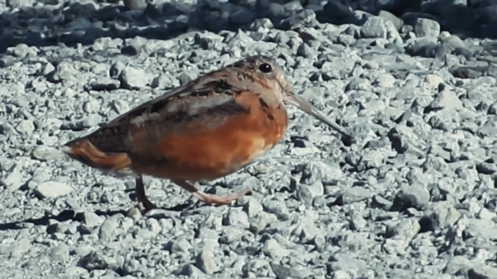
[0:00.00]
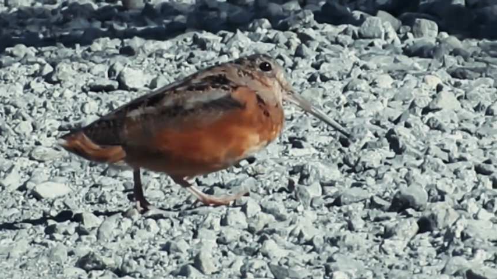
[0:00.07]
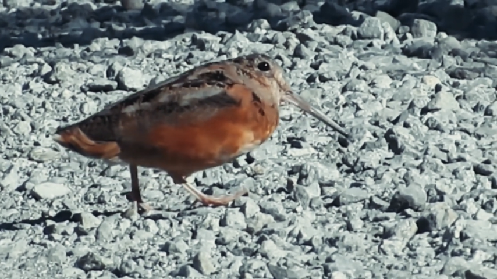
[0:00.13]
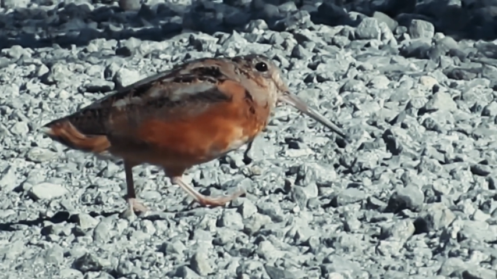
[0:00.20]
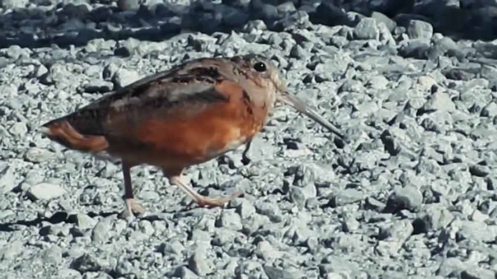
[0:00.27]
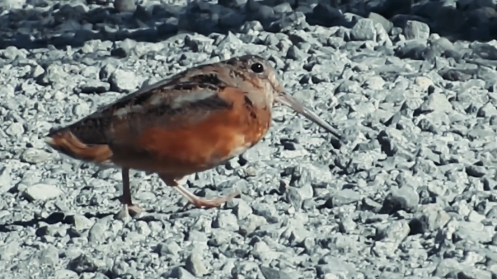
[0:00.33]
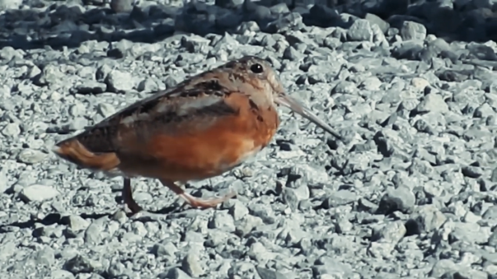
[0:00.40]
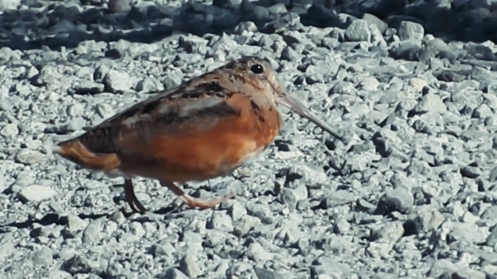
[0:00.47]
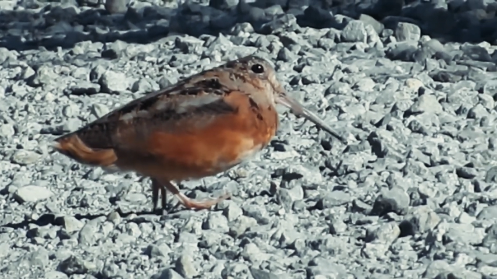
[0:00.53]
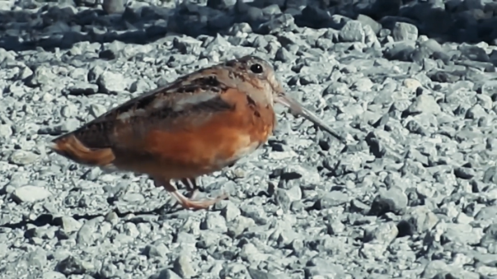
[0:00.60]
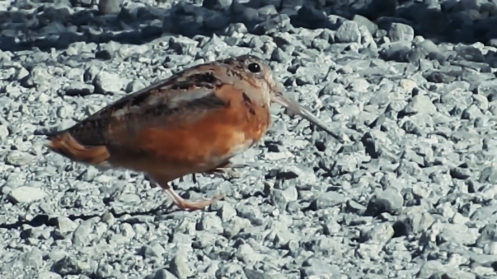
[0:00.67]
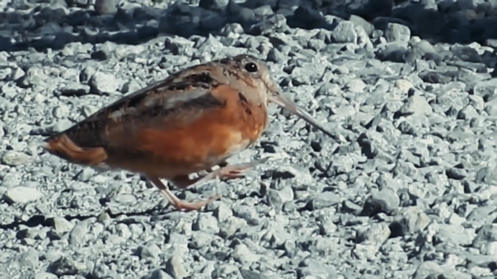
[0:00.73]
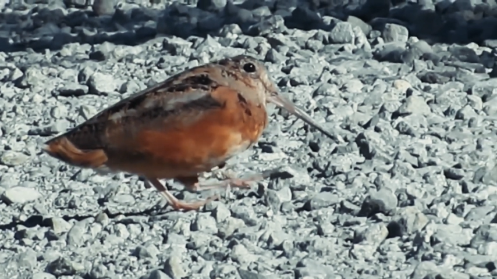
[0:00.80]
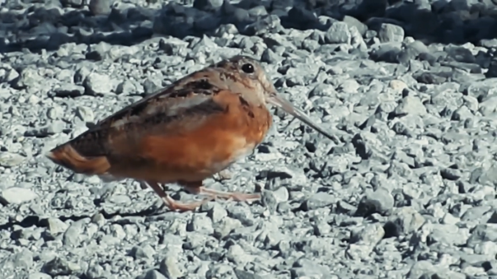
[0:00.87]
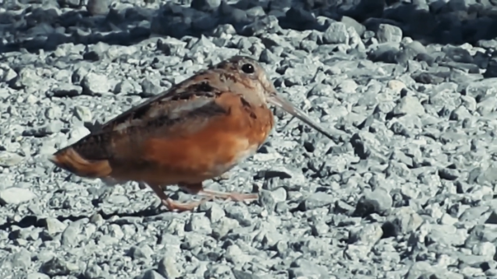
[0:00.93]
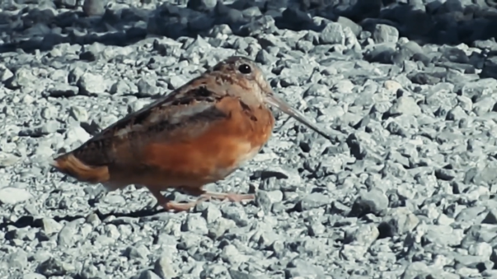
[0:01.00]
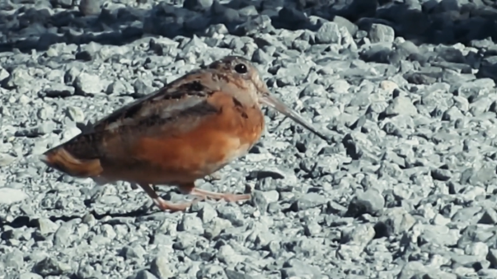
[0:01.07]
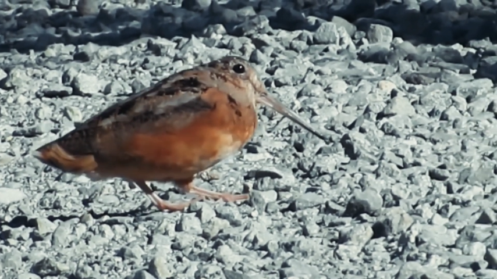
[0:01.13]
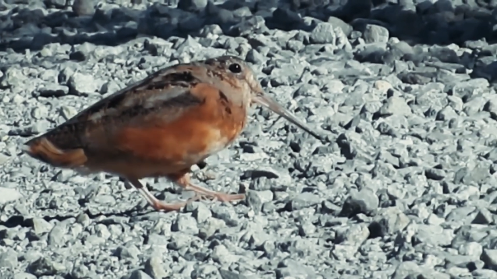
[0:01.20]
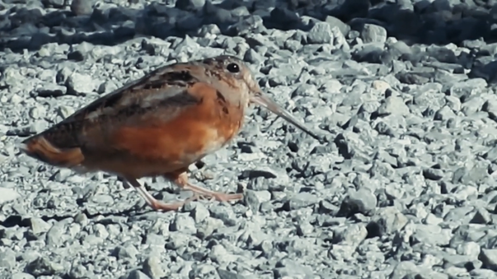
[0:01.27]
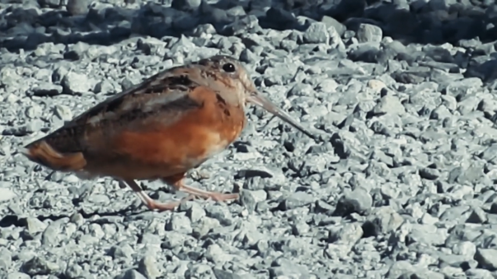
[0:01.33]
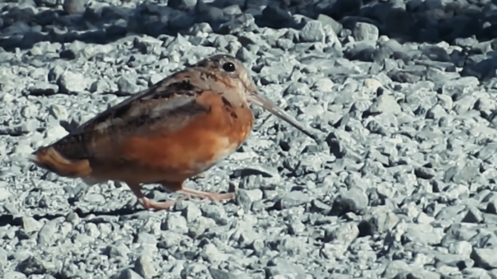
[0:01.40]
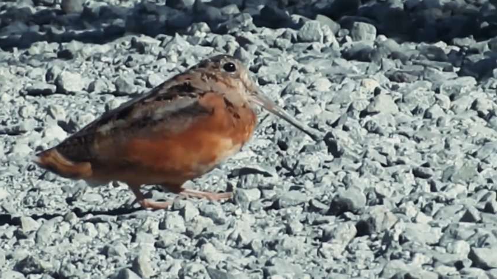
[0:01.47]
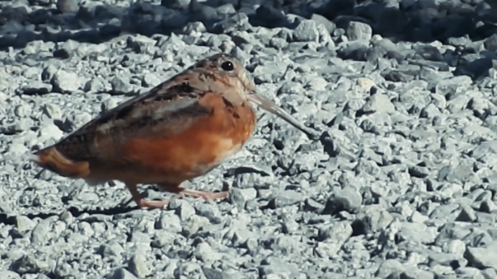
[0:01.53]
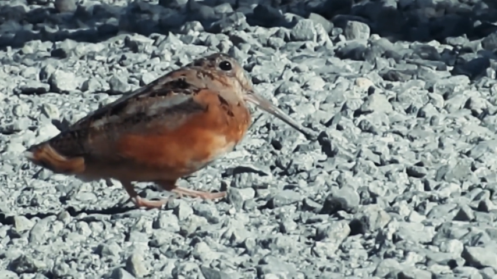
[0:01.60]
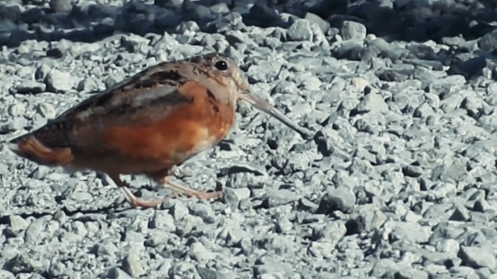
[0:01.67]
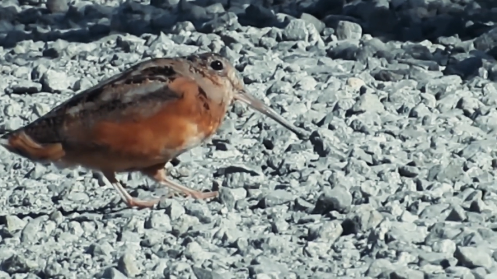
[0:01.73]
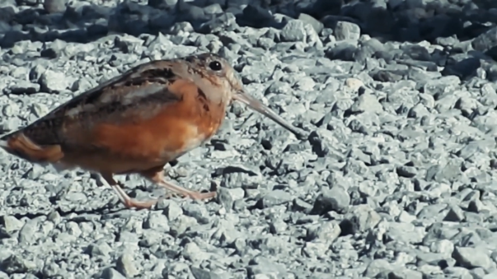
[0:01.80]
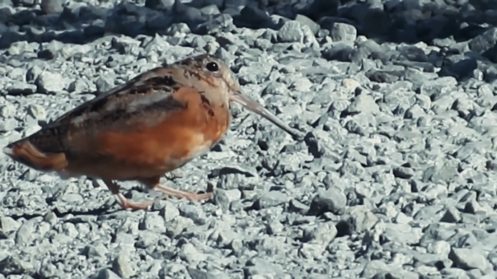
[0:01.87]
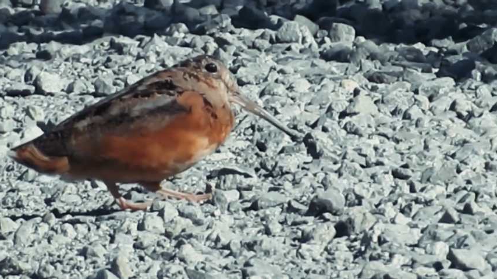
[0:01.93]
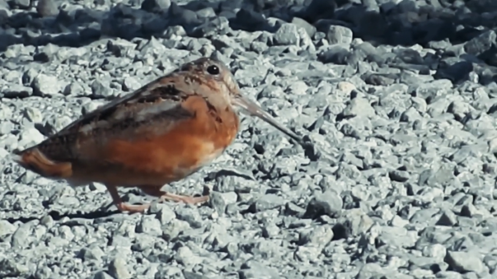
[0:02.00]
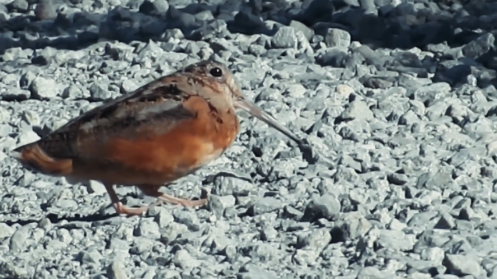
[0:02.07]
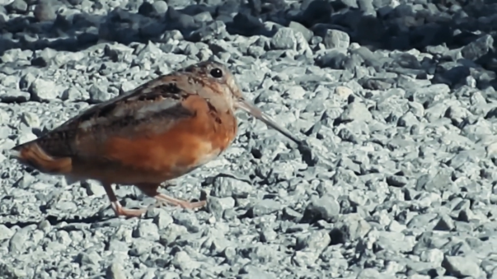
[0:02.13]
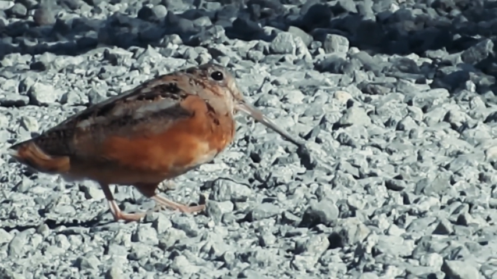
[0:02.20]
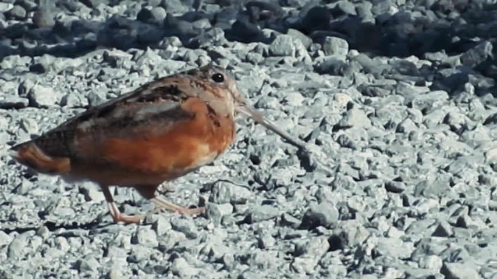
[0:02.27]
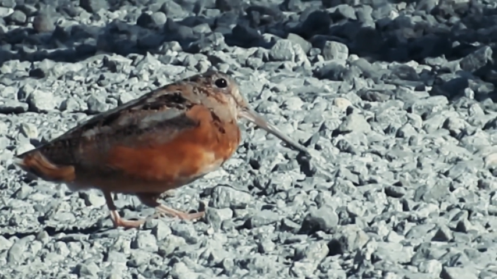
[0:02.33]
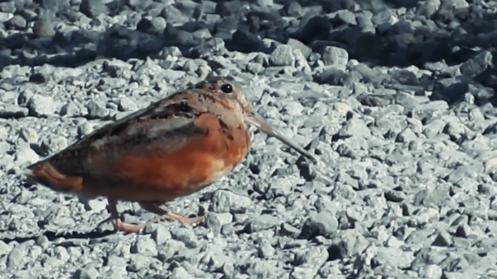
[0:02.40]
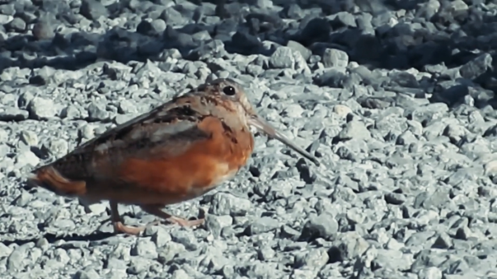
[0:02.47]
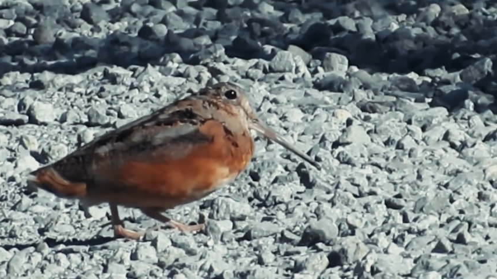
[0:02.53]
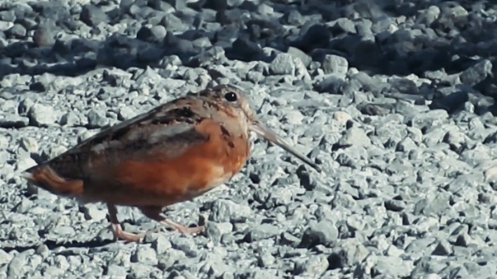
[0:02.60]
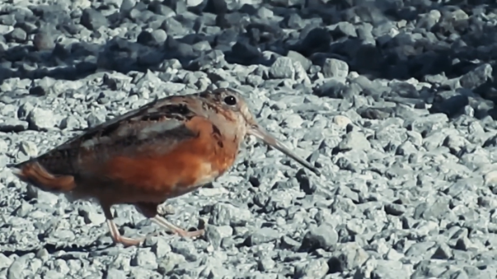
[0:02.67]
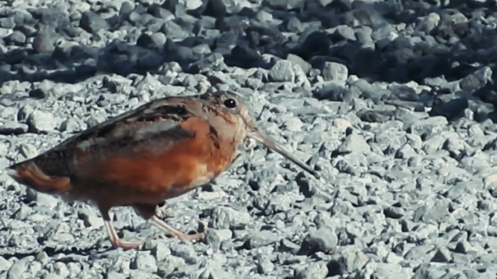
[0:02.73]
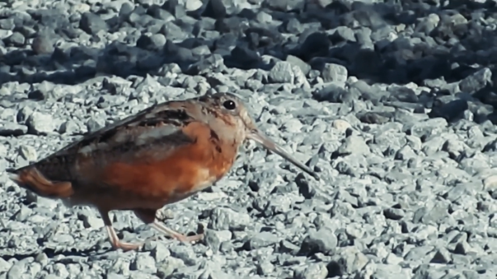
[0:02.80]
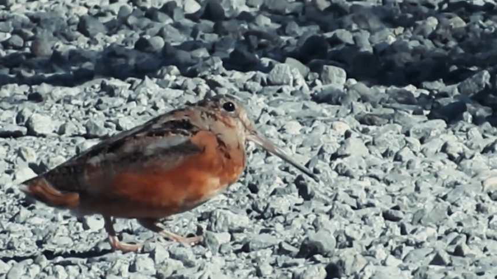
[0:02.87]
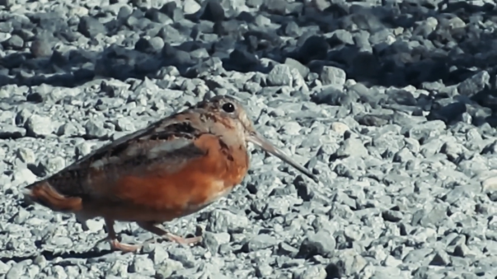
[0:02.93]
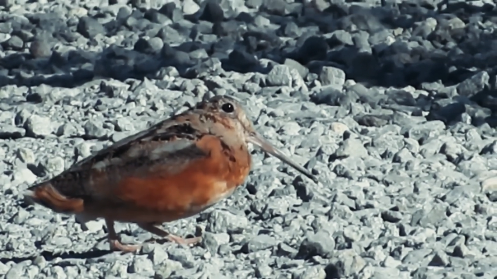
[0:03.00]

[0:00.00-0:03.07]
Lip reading: [unreadable: no face in view]